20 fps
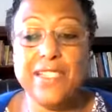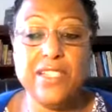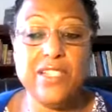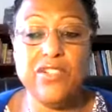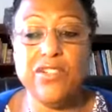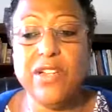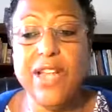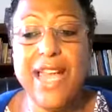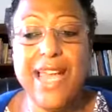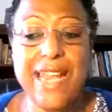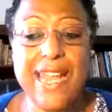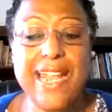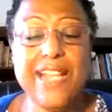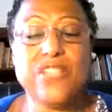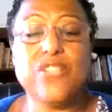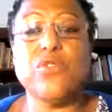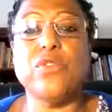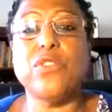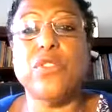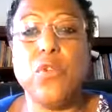and you're not
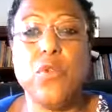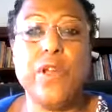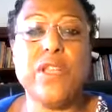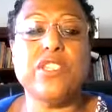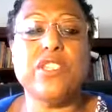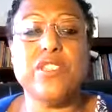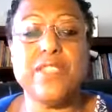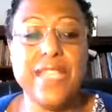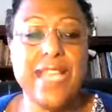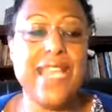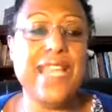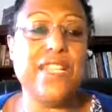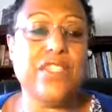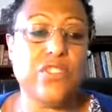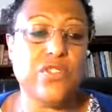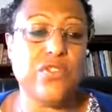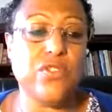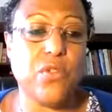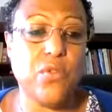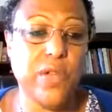answering the questions.
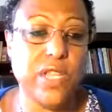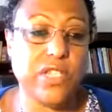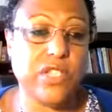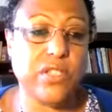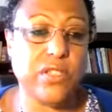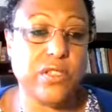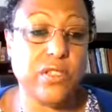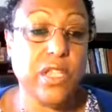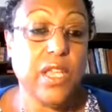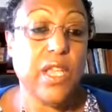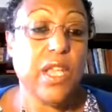Answer the questions.